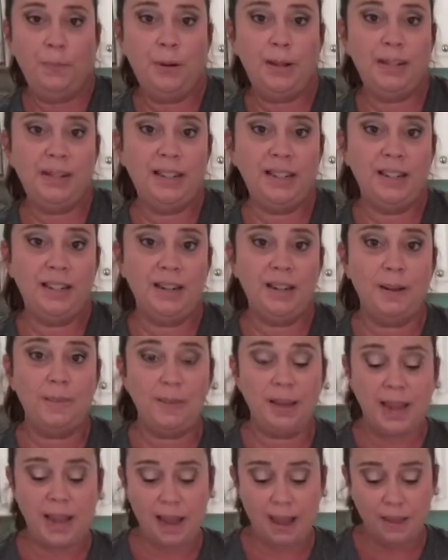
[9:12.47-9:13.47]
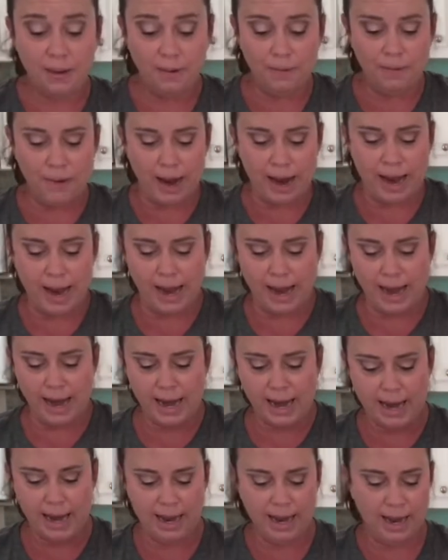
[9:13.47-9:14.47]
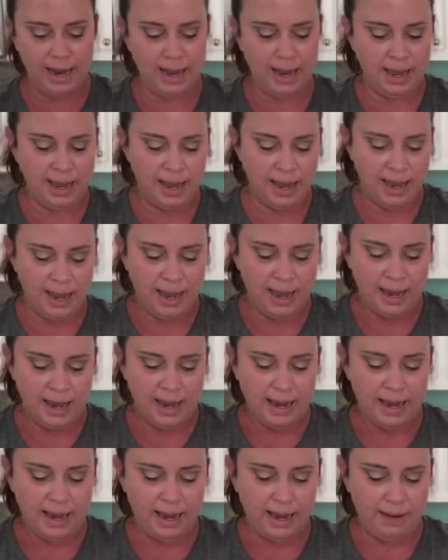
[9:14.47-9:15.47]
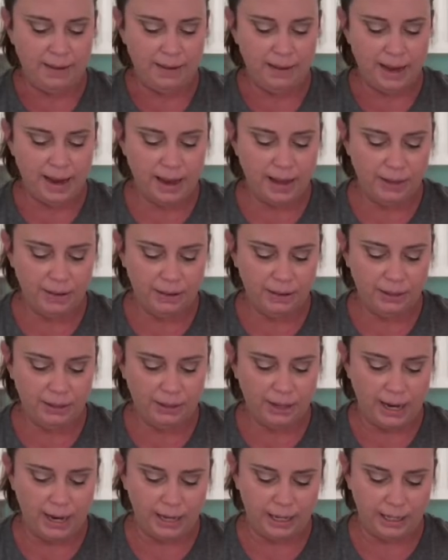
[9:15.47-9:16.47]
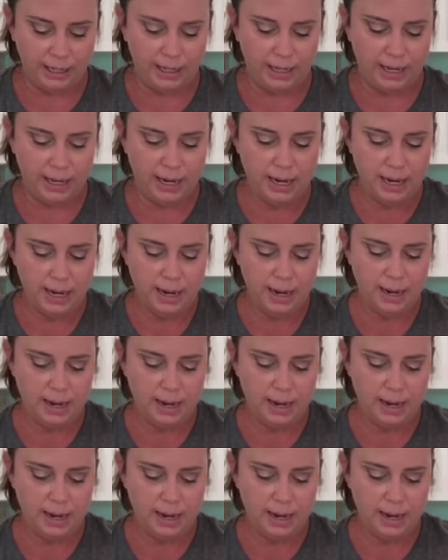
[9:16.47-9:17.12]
position them the other way, and go the other direction.